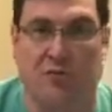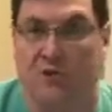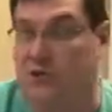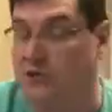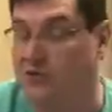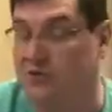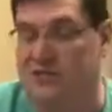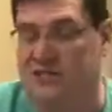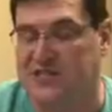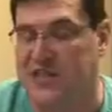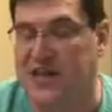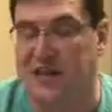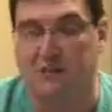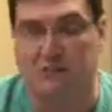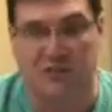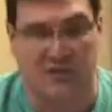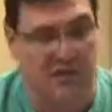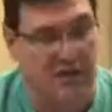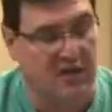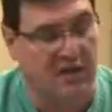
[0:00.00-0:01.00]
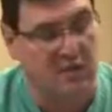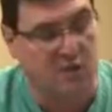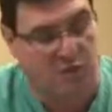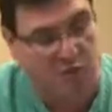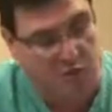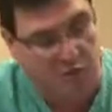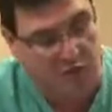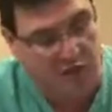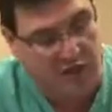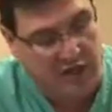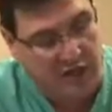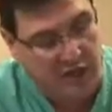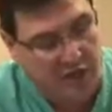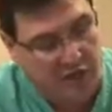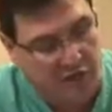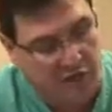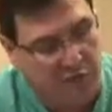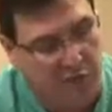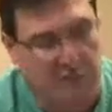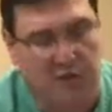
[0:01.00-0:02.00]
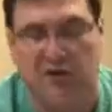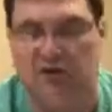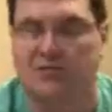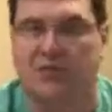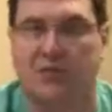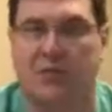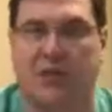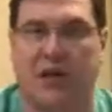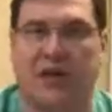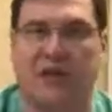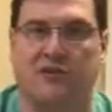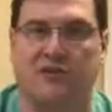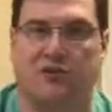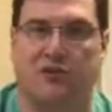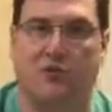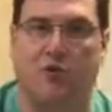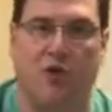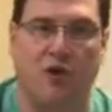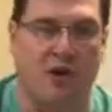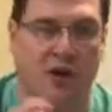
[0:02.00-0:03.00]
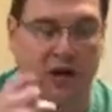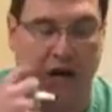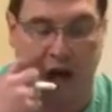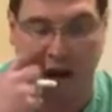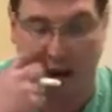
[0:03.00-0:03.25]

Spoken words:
We do the same thing when we remove the plantar wart.